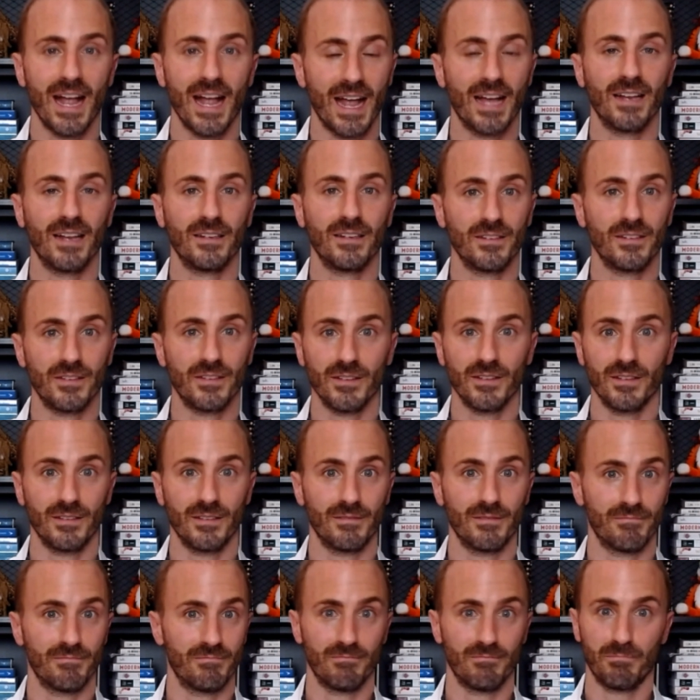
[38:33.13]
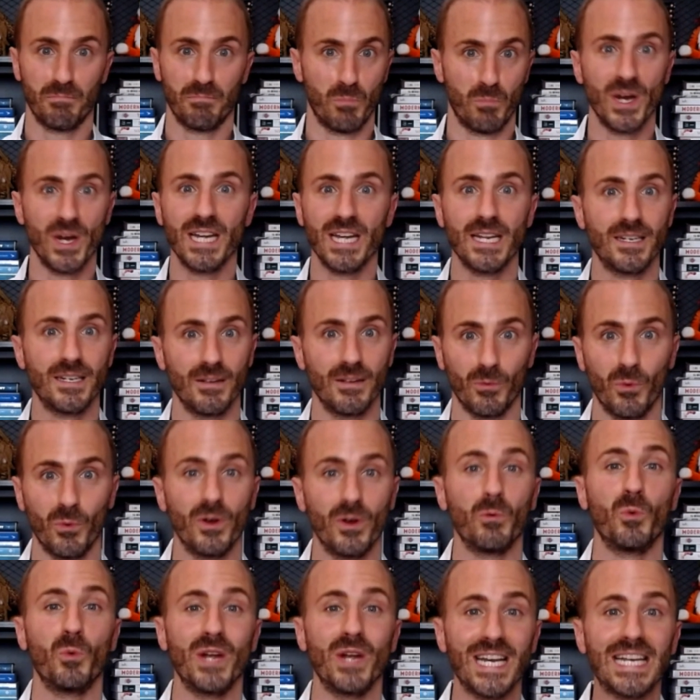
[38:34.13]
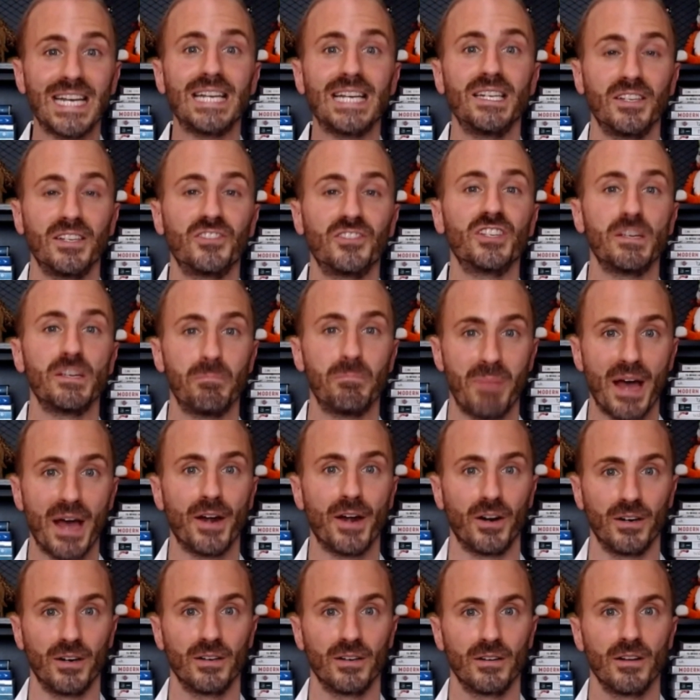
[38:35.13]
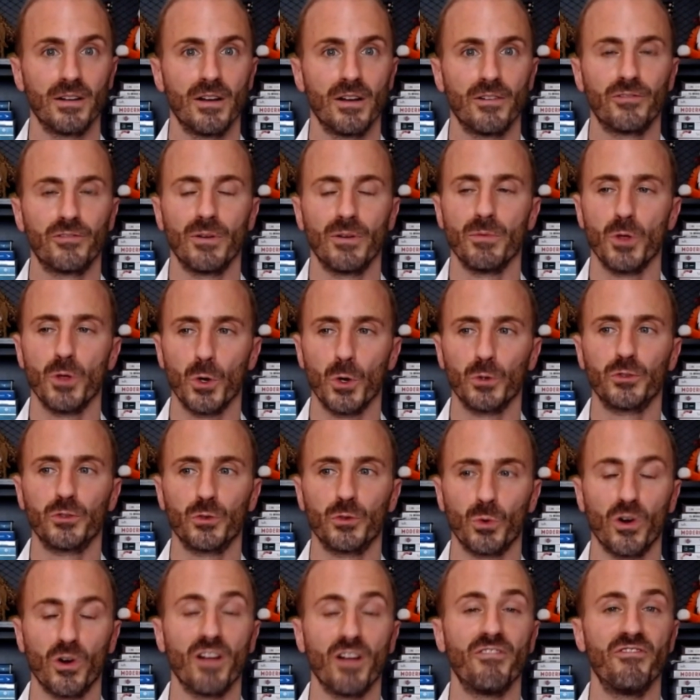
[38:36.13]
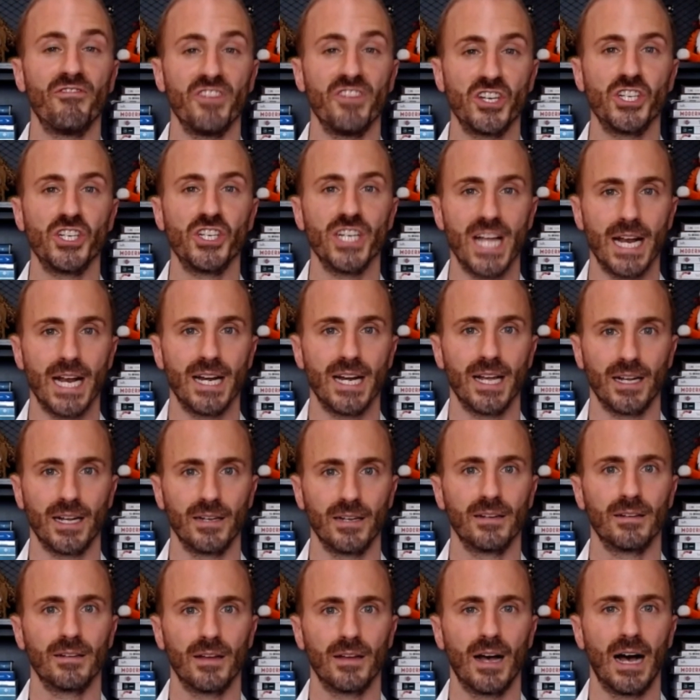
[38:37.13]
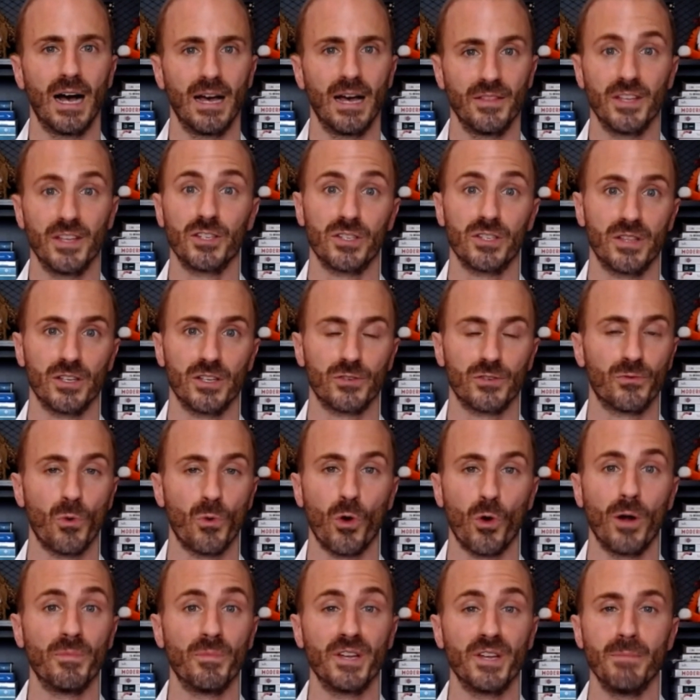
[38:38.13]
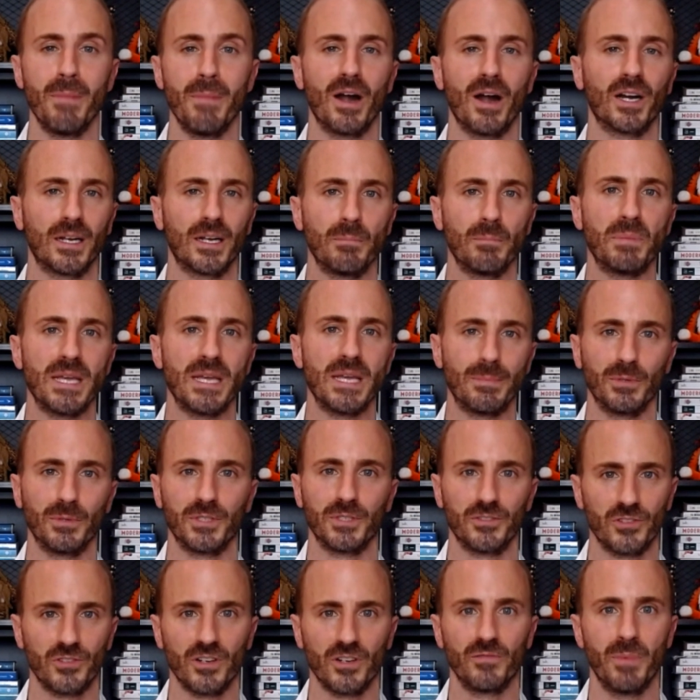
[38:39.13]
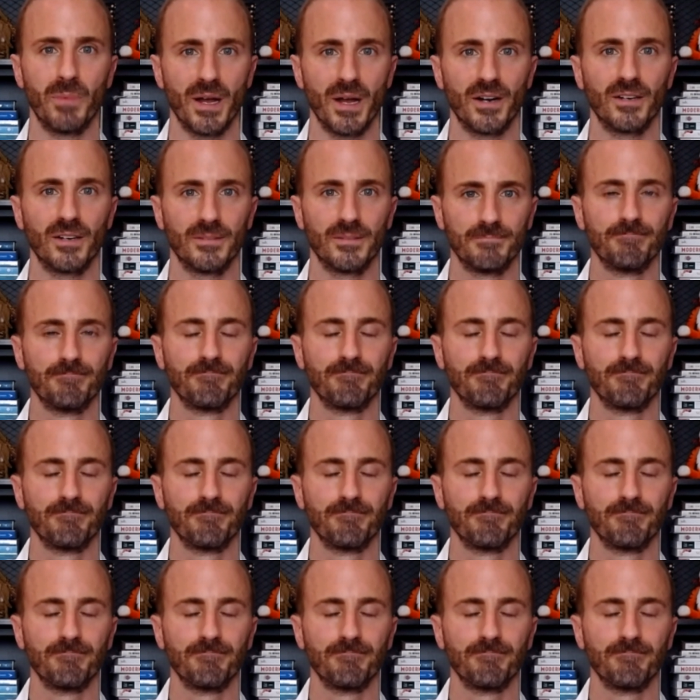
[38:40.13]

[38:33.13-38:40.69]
And we need to see better from those who are officiating this forum. The American people deserve better.